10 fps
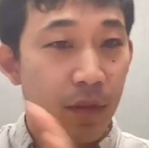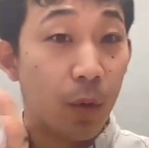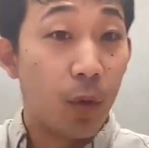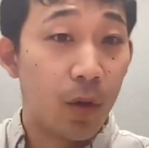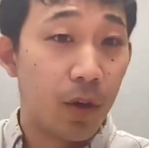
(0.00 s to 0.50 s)

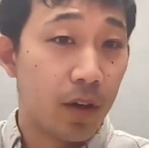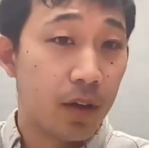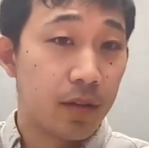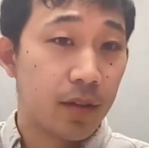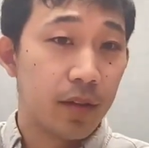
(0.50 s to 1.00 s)

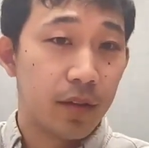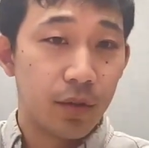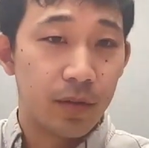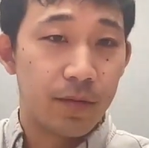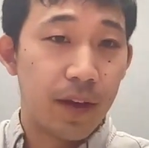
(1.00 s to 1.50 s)
Or you
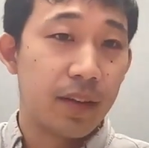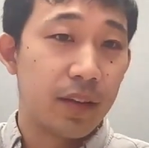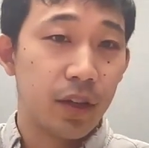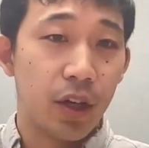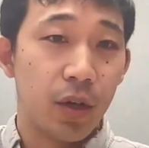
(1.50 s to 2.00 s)
can finally
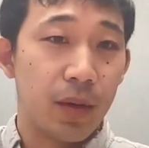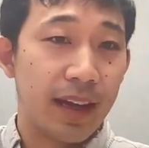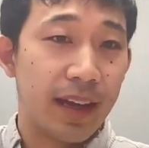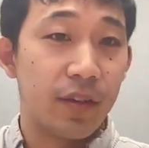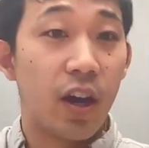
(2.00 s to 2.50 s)
go
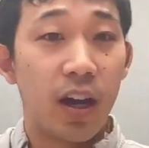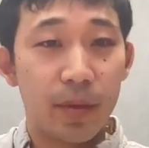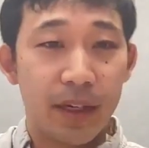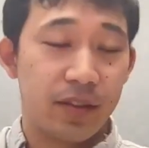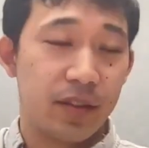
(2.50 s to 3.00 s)
and
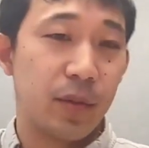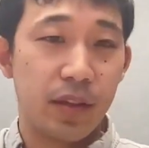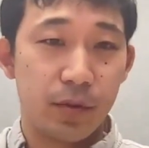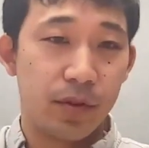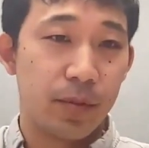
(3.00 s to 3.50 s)
automate some of
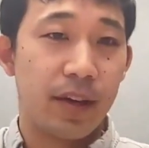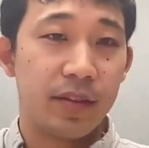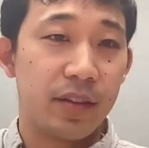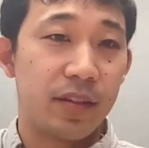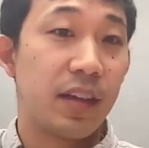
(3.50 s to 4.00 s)
these
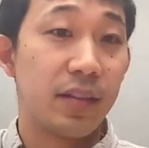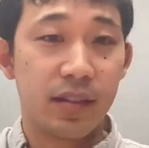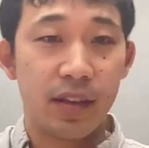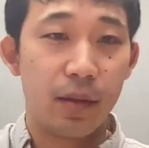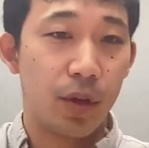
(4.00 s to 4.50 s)
responses and
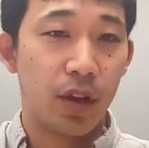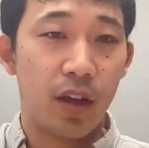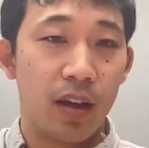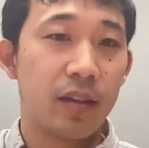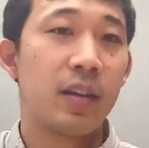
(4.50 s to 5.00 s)
send them
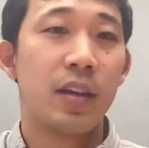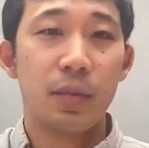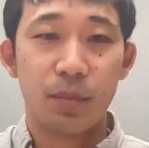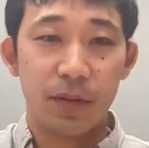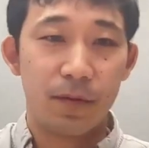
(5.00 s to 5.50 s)
along
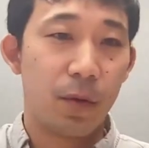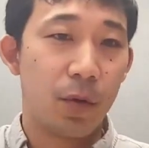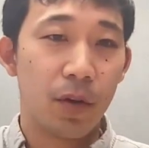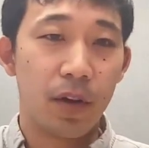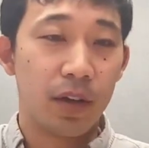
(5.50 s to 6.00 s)

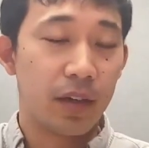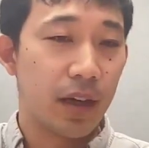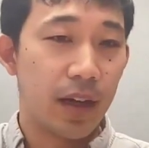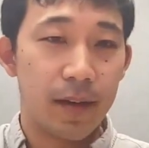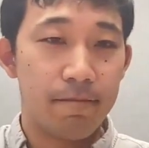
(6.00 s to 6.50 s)
before
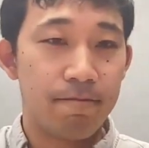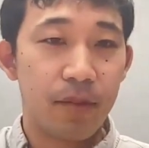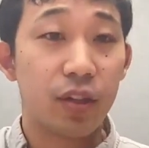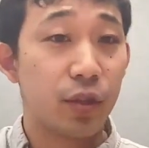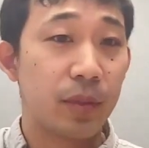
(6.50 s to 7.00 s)

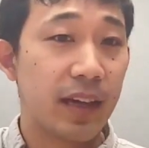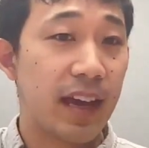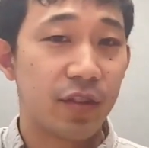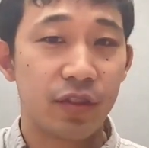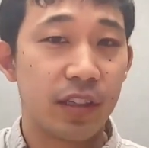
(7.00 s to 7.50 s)
a human
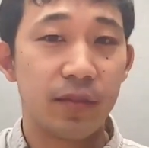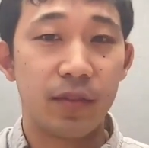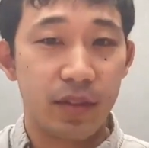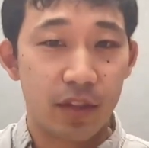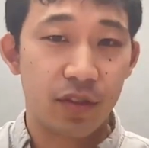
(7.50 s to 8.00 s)
actually
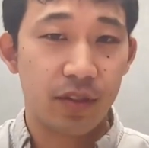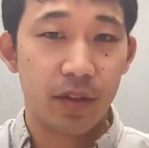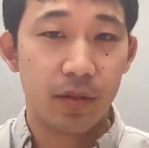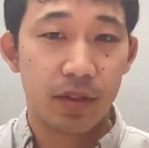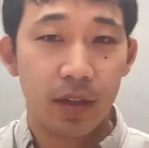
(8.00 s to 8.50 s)
even touches
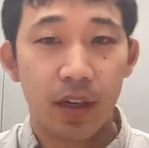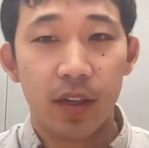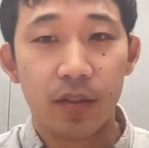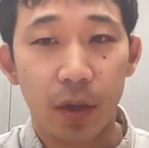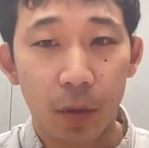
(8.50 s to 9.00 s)
those.
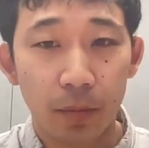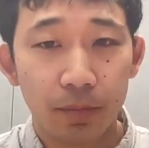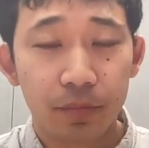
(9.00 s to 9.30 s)
So